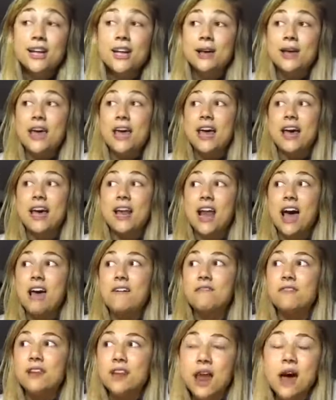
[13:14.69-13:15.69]
and
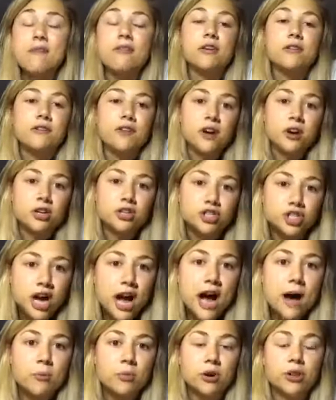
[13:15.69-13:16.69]
I've never found a
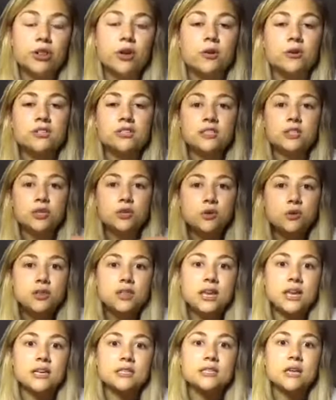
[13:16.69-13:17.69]
job where those two
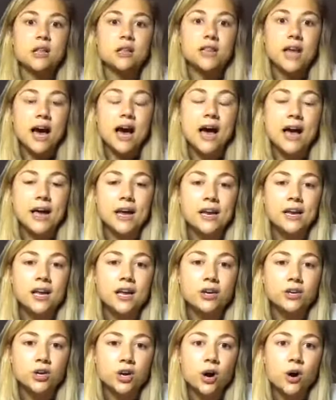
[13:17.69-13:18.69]
things align
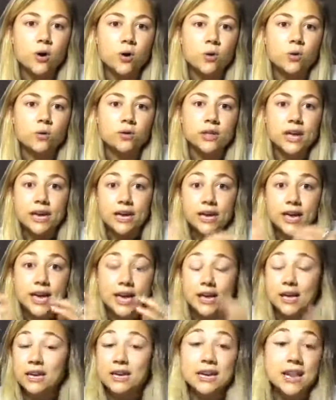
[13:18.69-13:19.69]
and go like
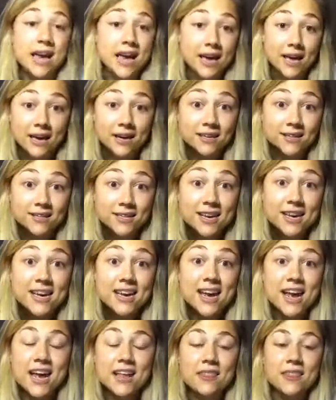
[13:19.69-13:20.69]
hand in hand.
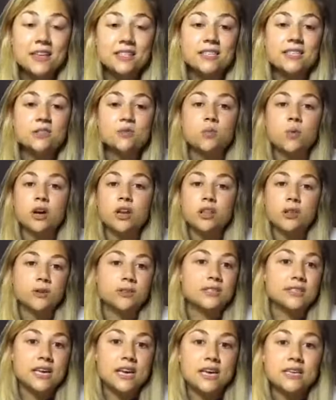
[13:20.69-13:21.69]
And this is one of
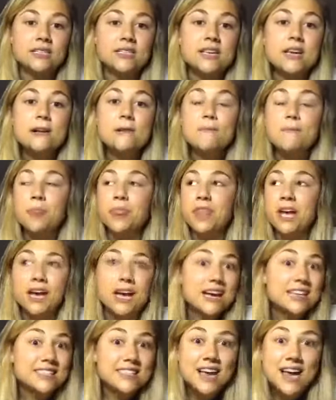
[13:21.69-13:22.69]
those things. Like
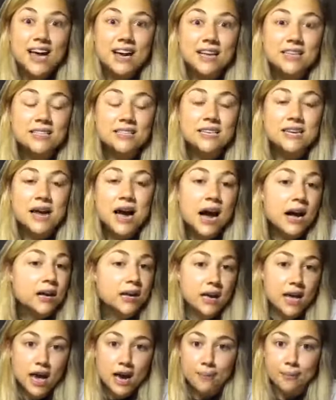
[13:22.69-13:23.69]
I said, it's not going
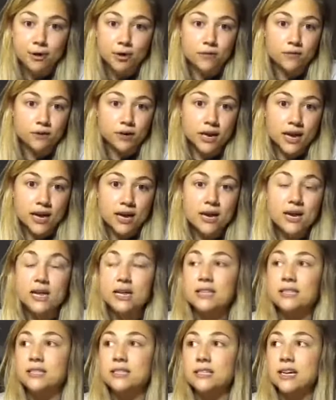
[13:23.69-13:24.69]
to happen overnight.
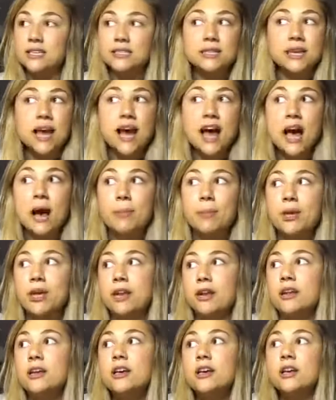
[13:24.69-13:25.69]
It doesn't
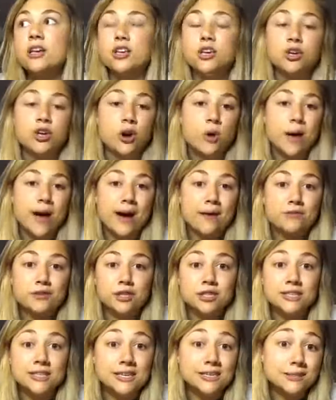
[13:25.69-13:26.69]
happen,
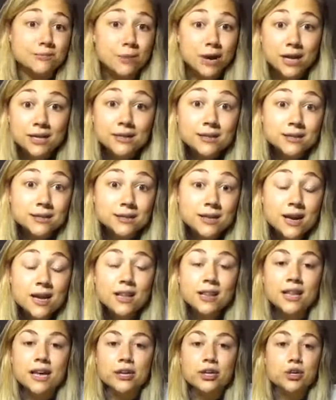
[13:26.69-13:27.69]
after 6 months.
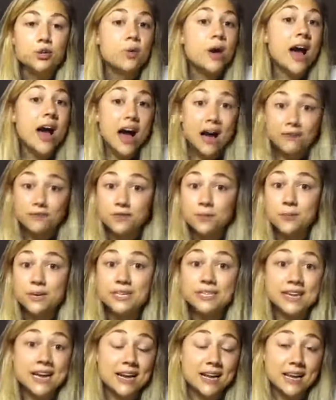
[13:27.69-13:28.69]
Like, you have to be
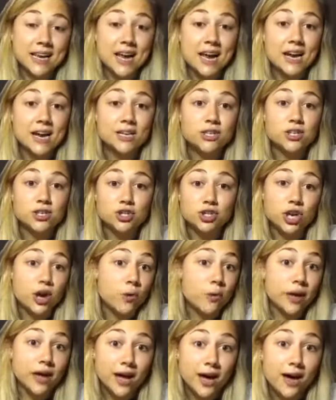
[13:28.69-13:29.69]
dedicated to
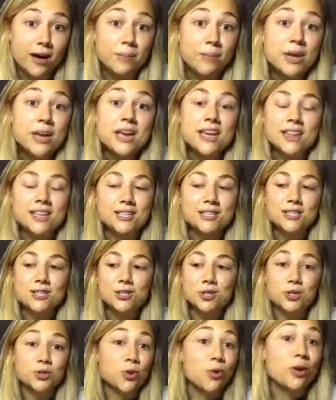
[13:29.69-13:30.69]
showing up. This is
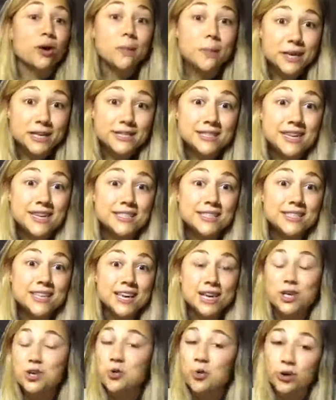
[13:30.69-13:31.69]
your business.
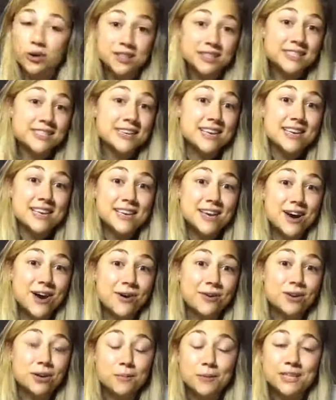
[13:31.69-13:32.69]
Like, you're the
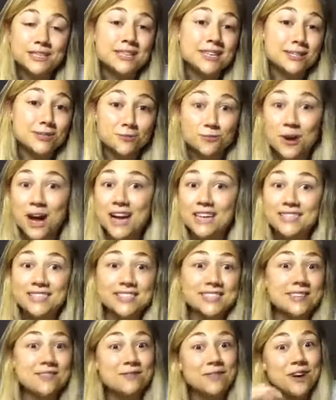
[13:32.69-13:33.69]
CEO. Your business
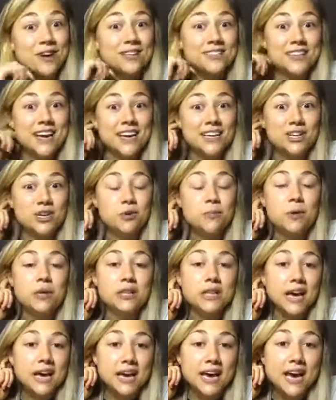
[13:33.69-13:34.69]
rises and falls on you. But
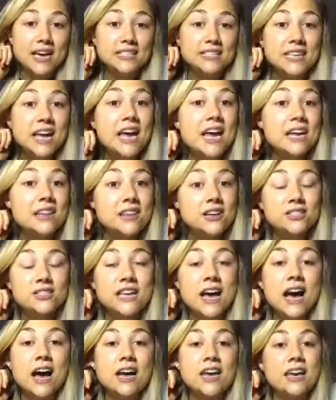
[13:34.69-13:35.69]
like I said, there's
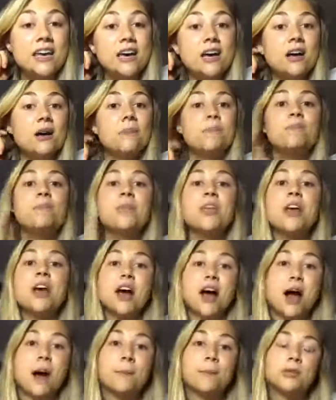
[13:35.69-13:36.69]
that income
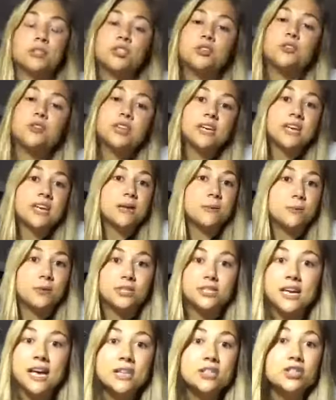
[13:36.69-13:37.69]
opportunity and
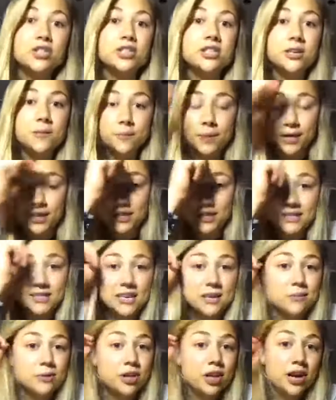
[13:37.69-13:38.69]
potential to build a
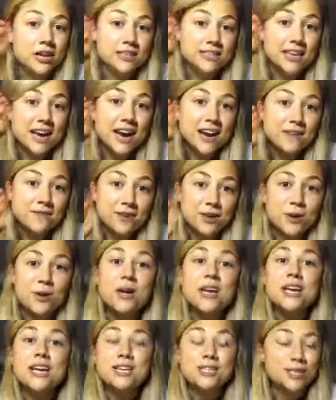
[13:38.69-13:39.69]
team alongside of you,
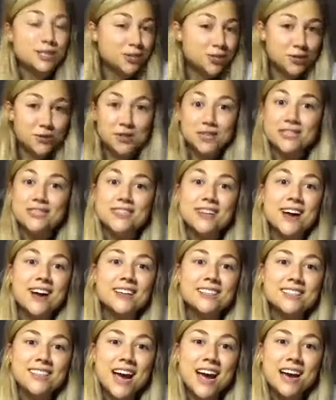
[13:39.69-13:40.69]
to do this
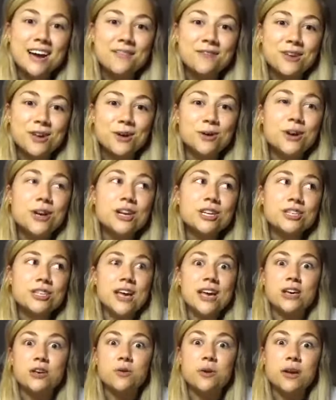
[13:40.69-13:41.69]
alongside of you, so
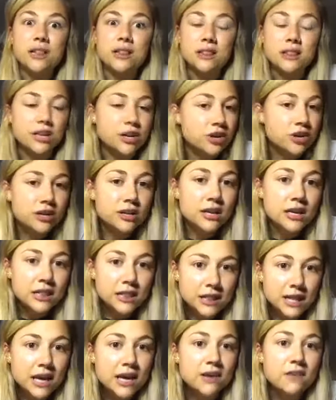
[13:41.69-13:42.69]
that you can literally
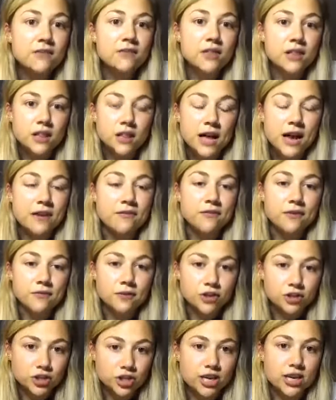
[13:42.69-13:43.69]
live the life of
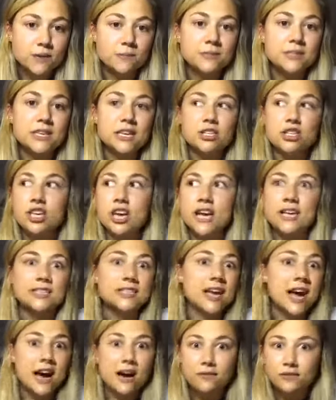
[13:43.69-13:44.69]
your dreams and chase
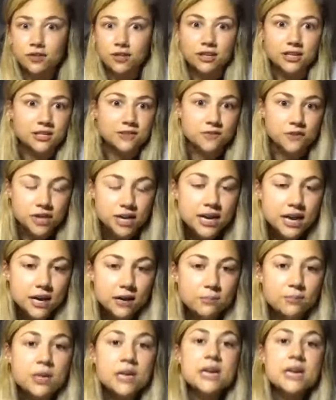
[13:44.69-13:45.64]
after this freedom.